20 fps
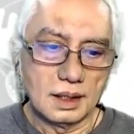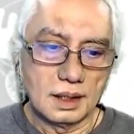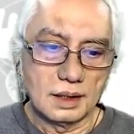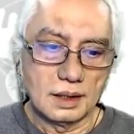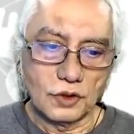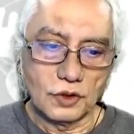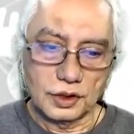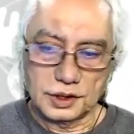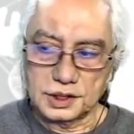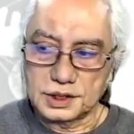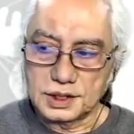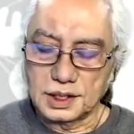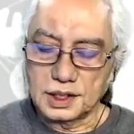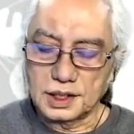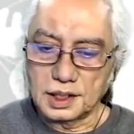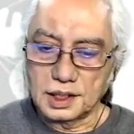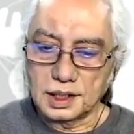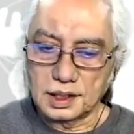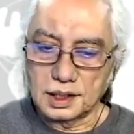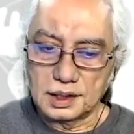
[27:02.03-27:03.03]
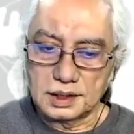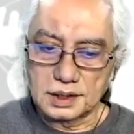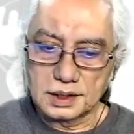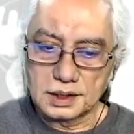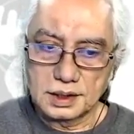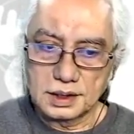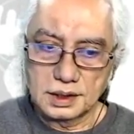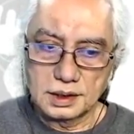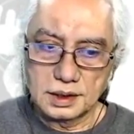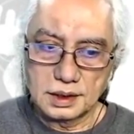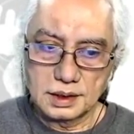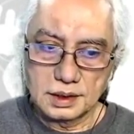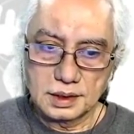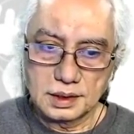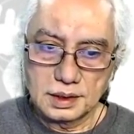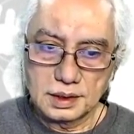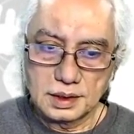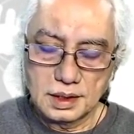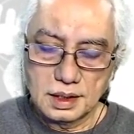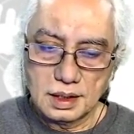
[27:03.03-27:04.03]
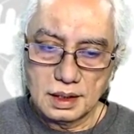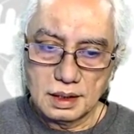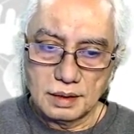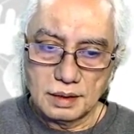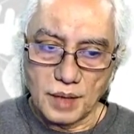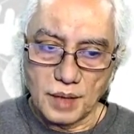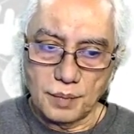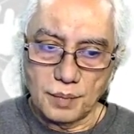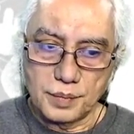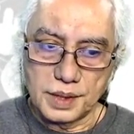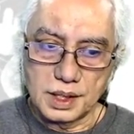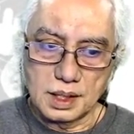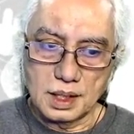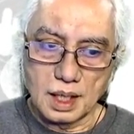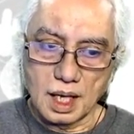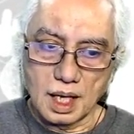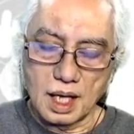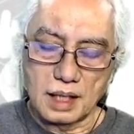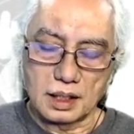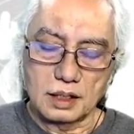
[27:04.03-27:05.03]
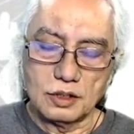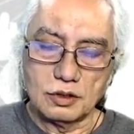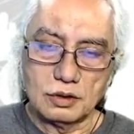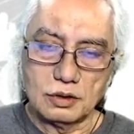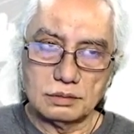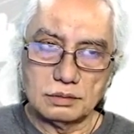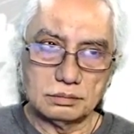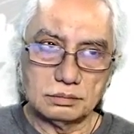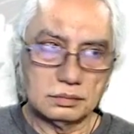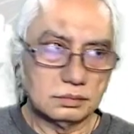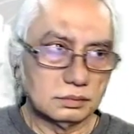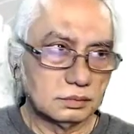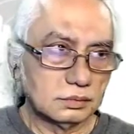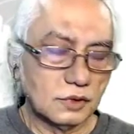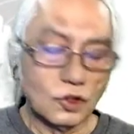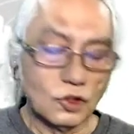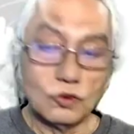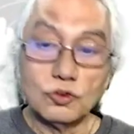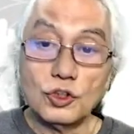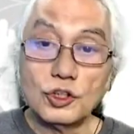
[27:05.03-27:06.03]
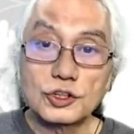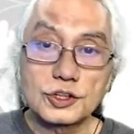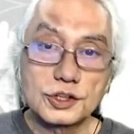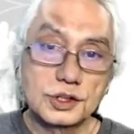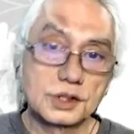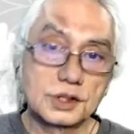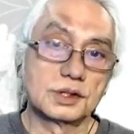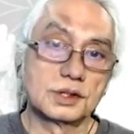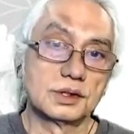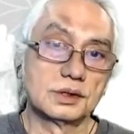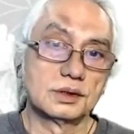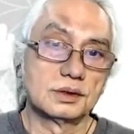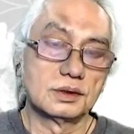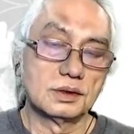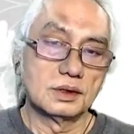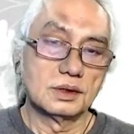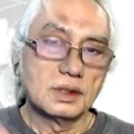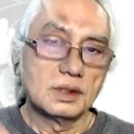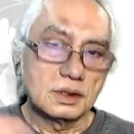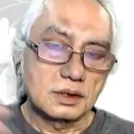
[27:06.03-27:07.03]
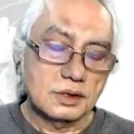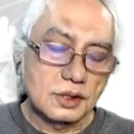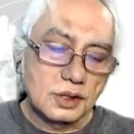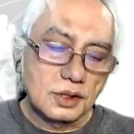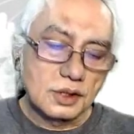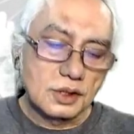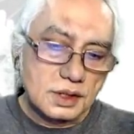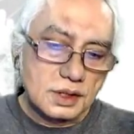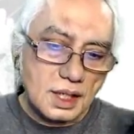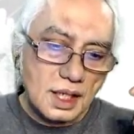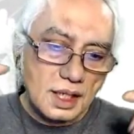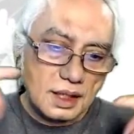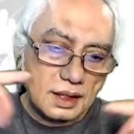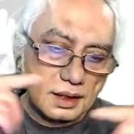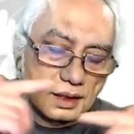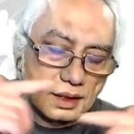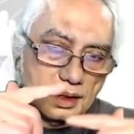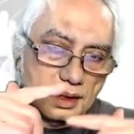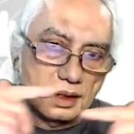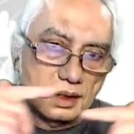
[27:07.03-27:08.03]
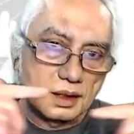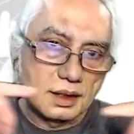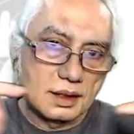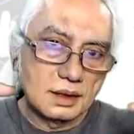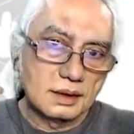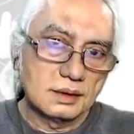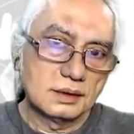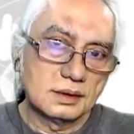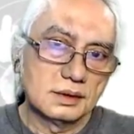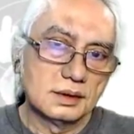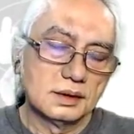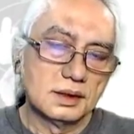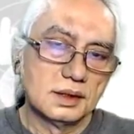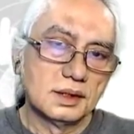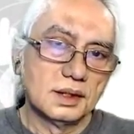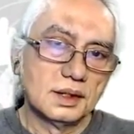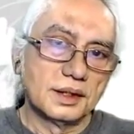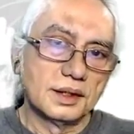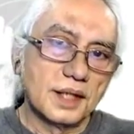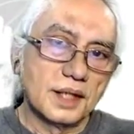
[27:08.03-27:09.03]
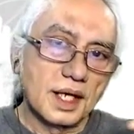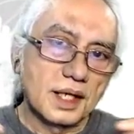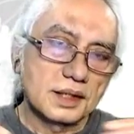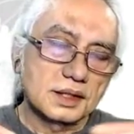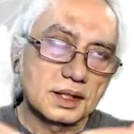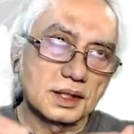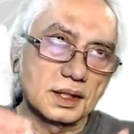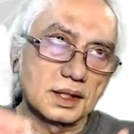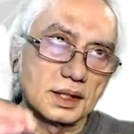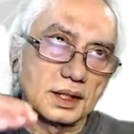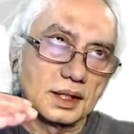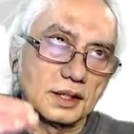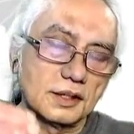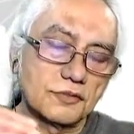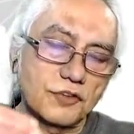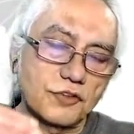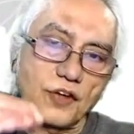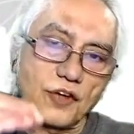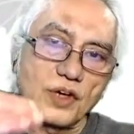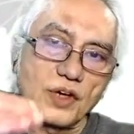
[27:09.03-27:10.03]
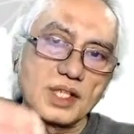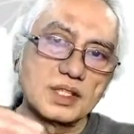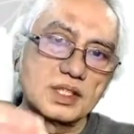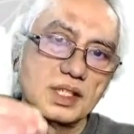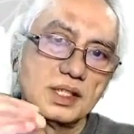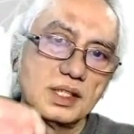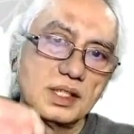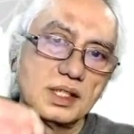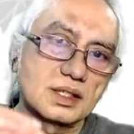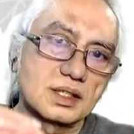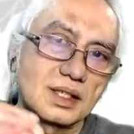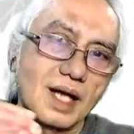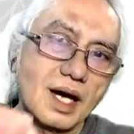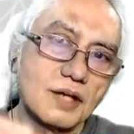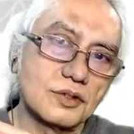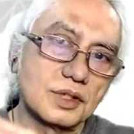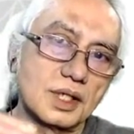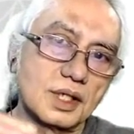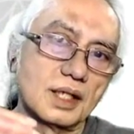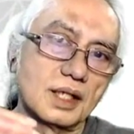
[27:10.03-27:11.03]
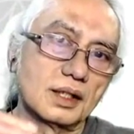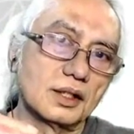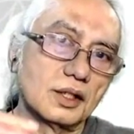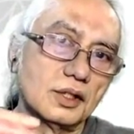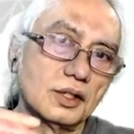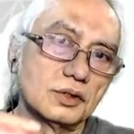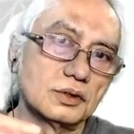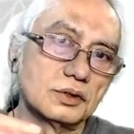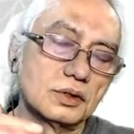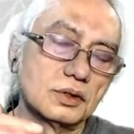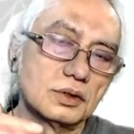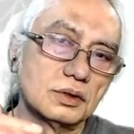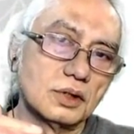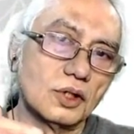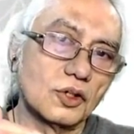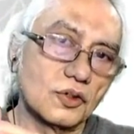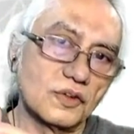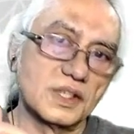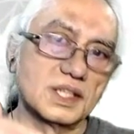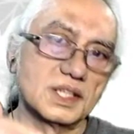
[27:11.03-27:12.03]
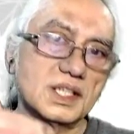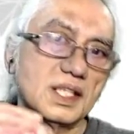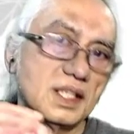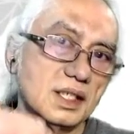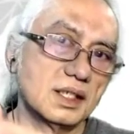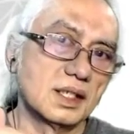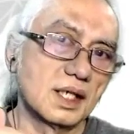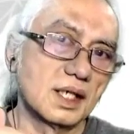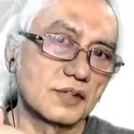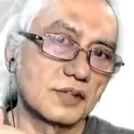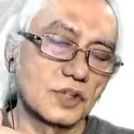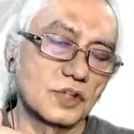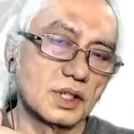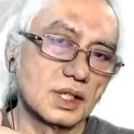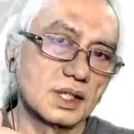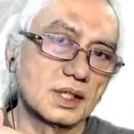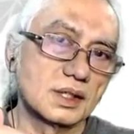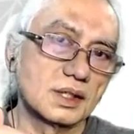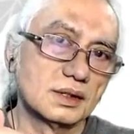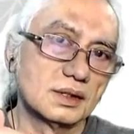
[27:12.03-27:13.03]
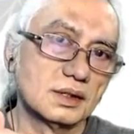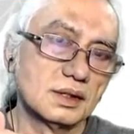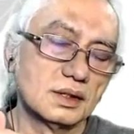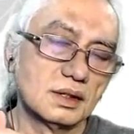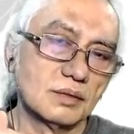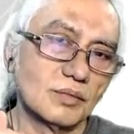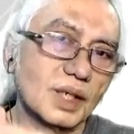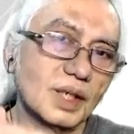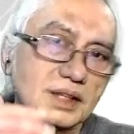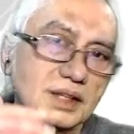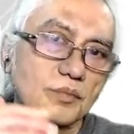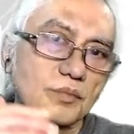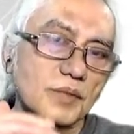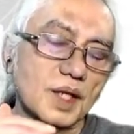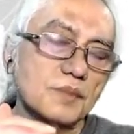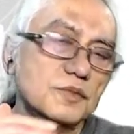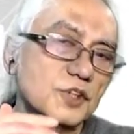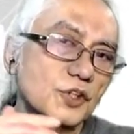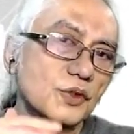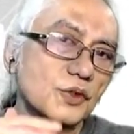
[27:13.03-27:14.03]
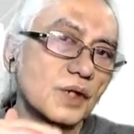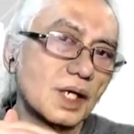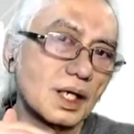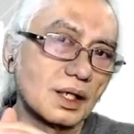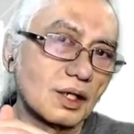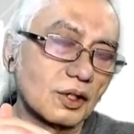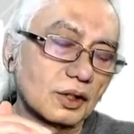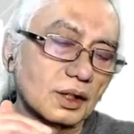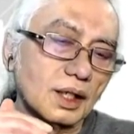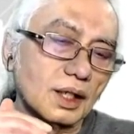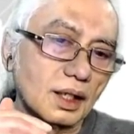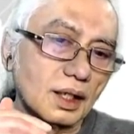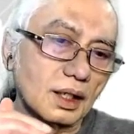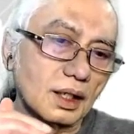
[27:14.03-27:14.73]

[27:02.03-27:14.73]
what is in English, maybe like whoosh. So it's like there's a frequency sound that you always hear actually, but sometimes you are not